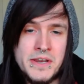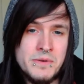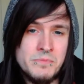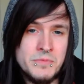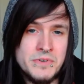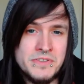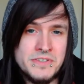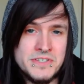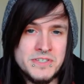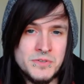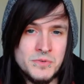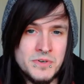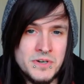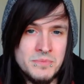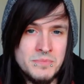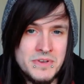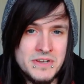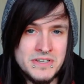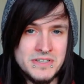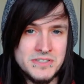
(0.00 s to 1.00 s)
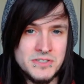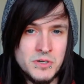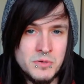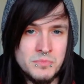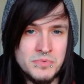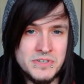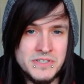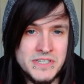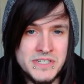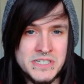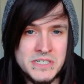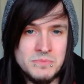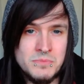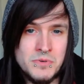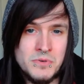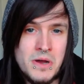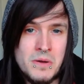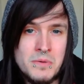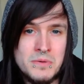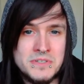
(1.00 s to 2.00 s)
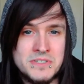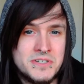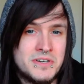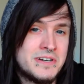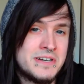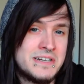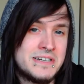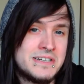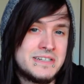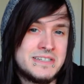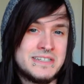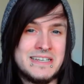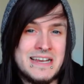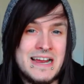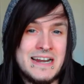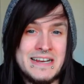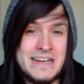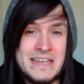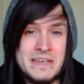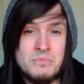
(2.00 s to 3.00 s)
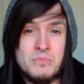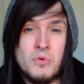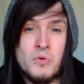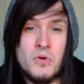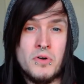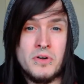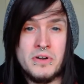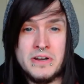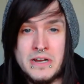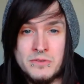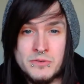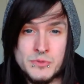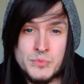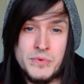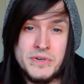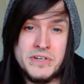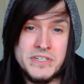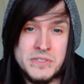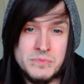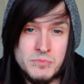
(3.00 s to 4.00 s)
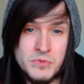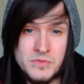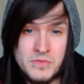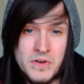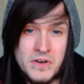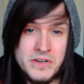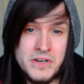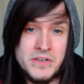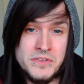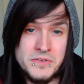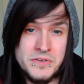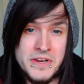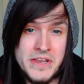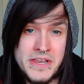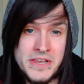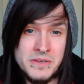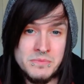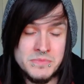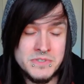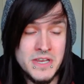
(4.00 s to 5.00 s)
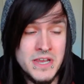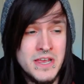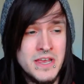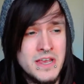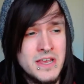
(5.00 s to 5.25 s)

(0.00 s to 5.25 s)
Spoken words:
And with the story being so predictable, I was starting to kind of get bored, and I was wanting to move on to other games.